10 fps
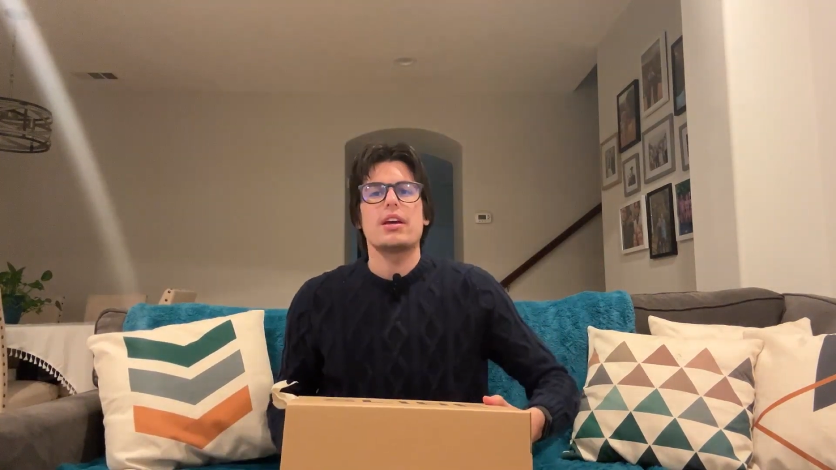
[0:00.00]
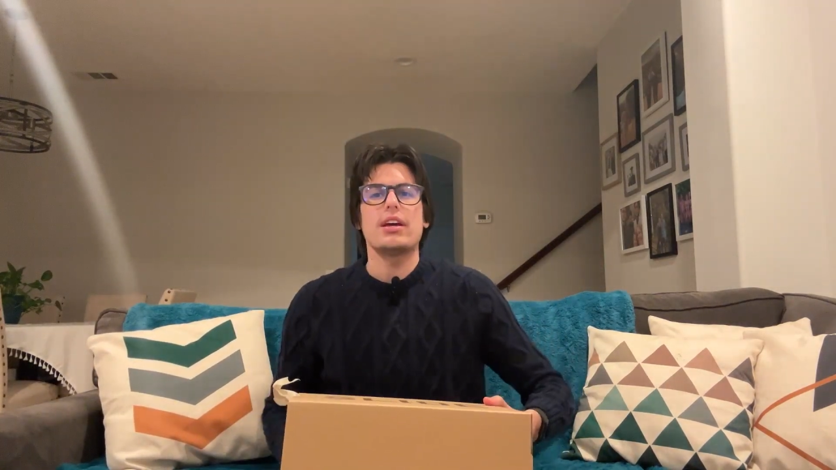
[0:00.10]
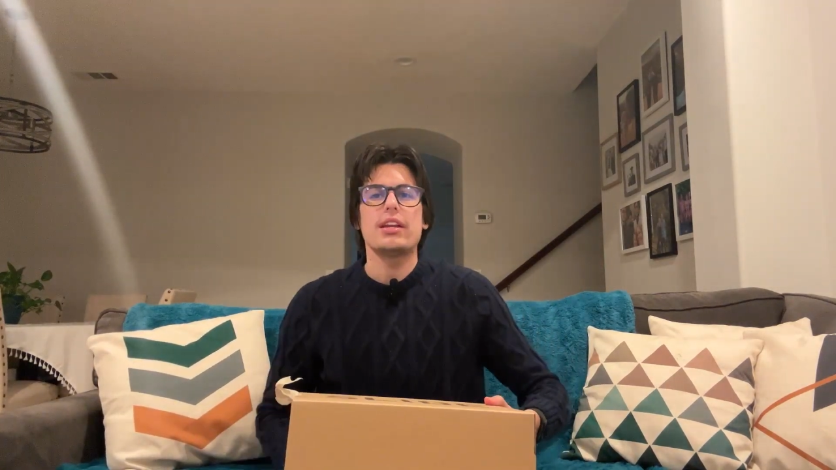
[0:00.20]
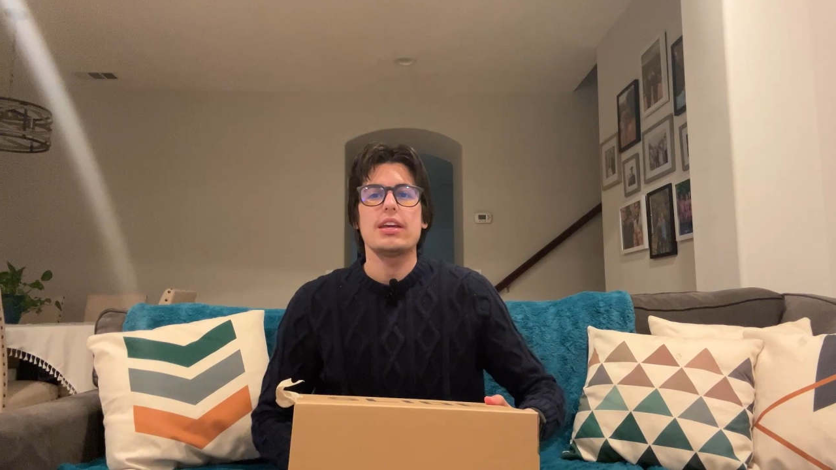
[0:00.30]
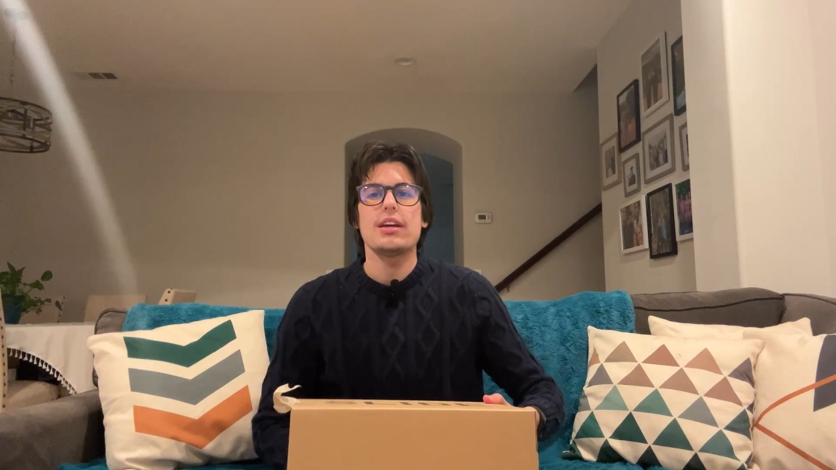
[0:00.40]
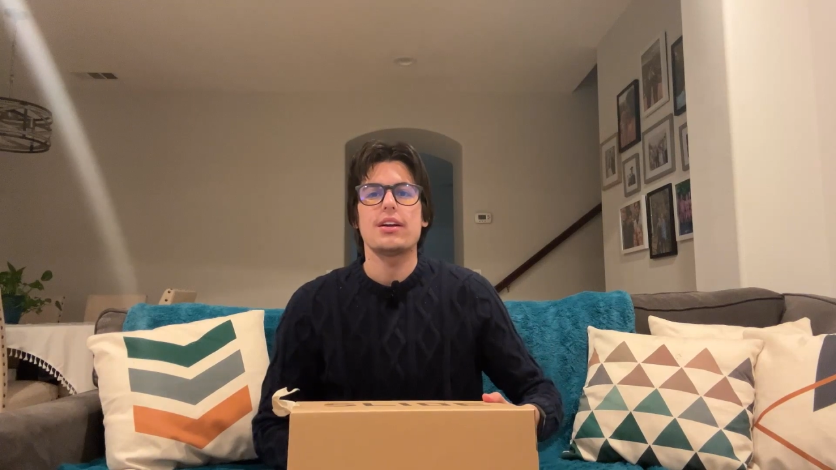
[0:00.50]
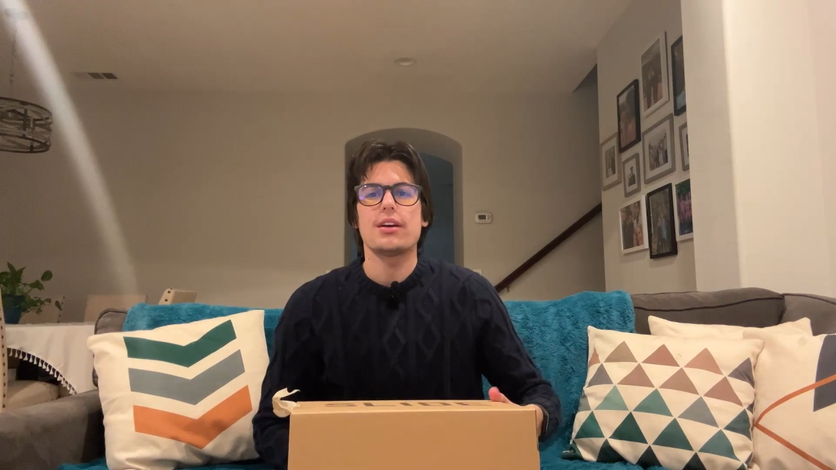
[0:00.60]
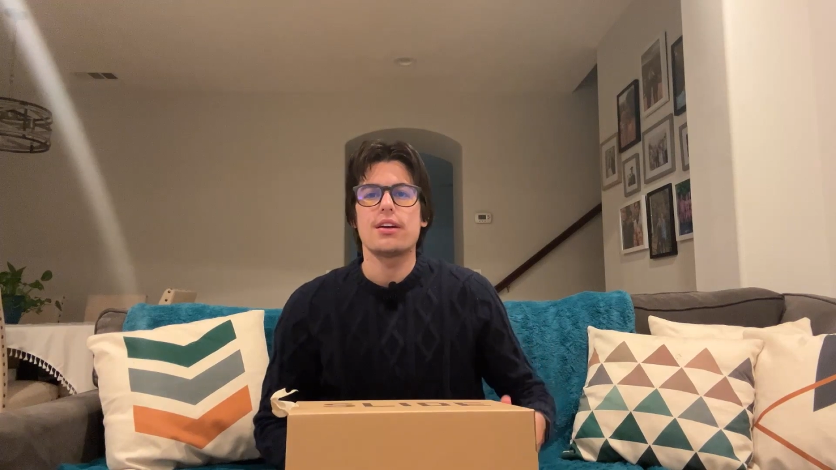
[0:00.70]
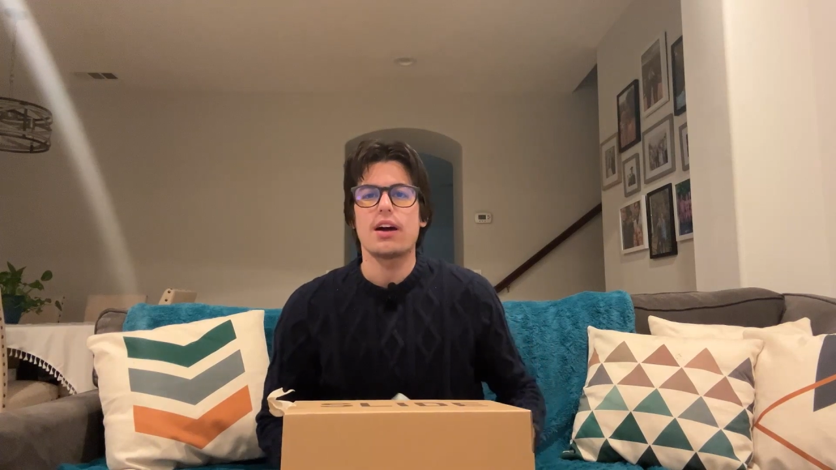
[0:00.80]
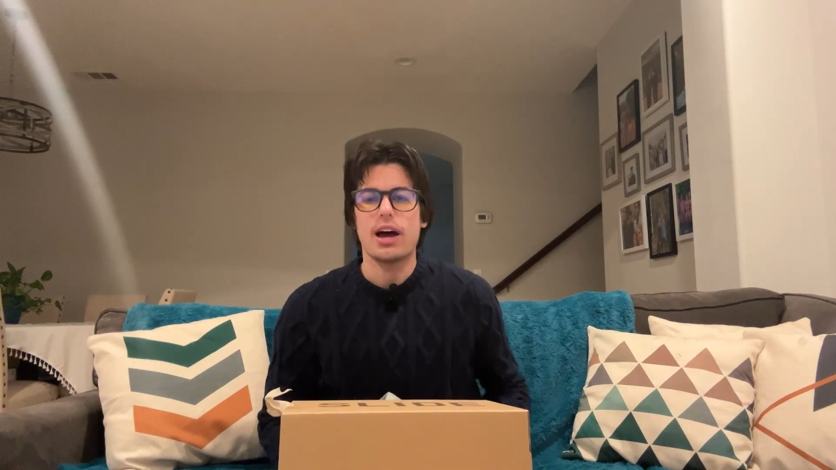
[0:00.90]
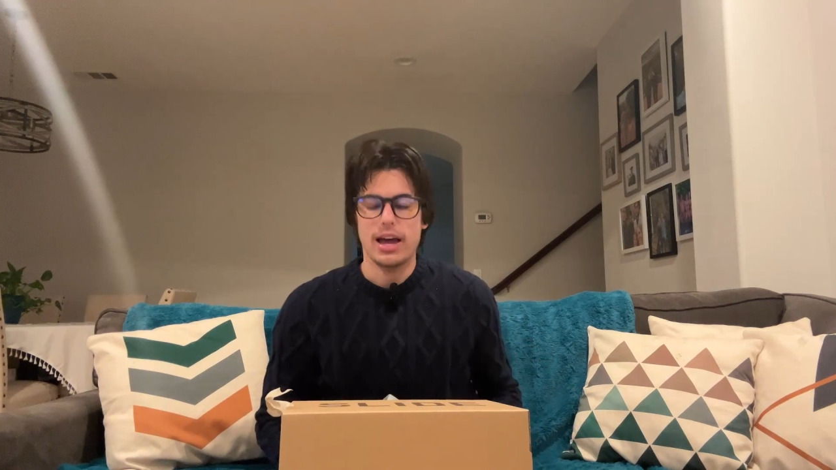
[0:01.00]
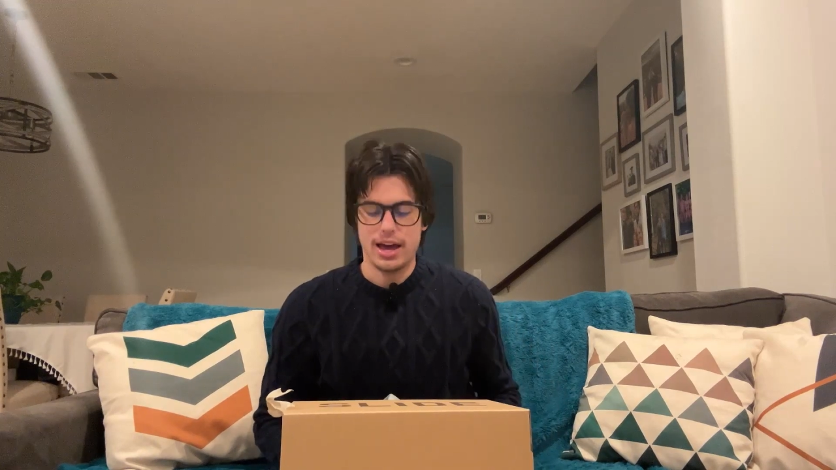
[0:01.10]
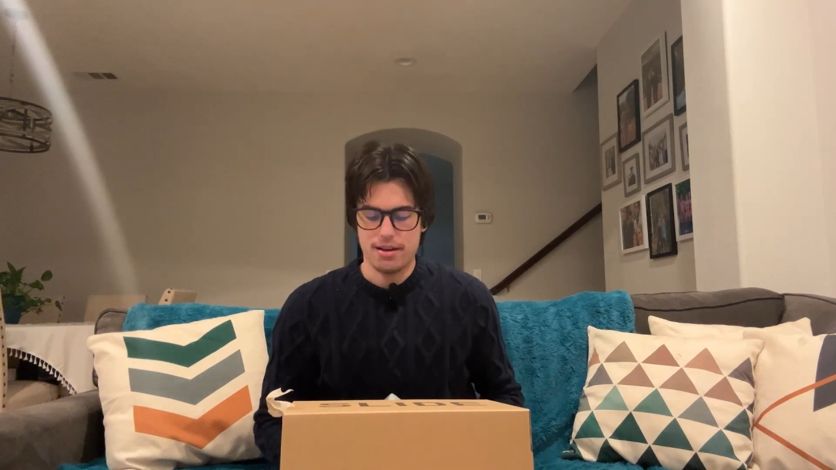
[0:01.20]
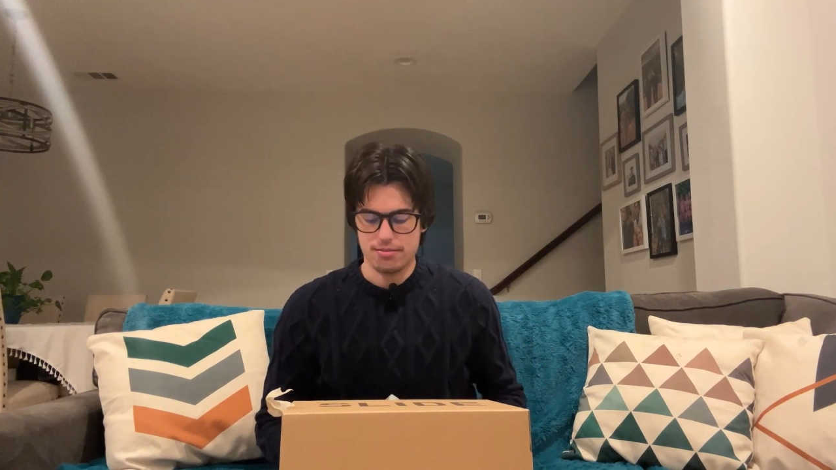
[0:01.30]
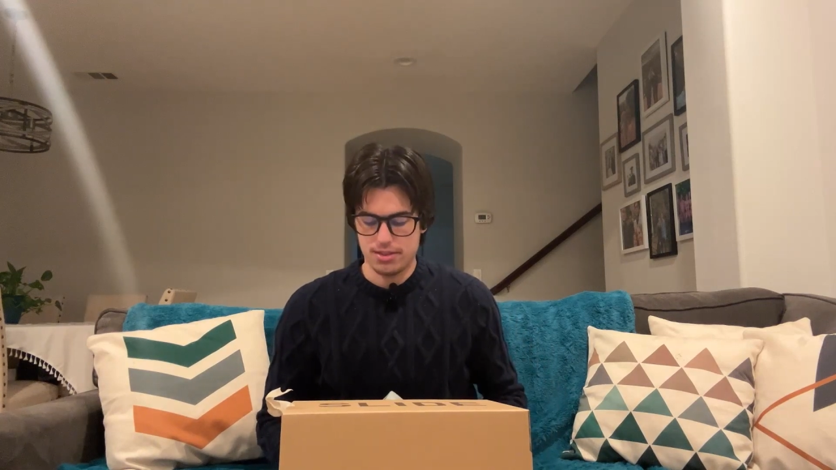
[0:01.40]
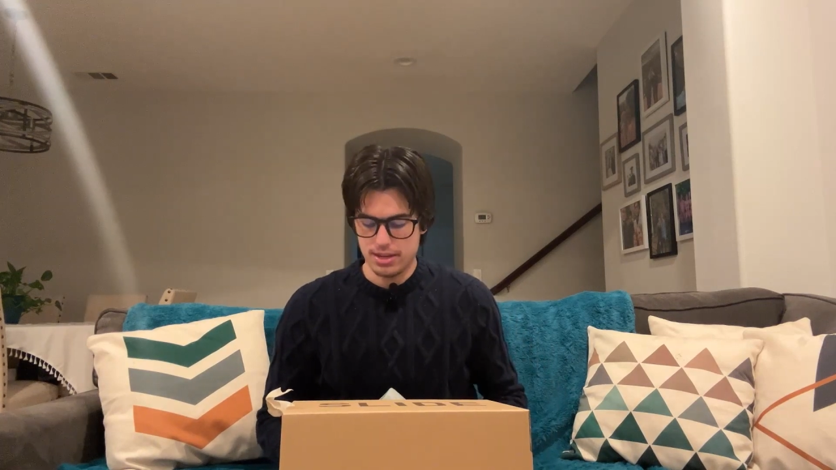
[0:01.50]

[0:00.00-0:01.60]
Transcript: In here, I have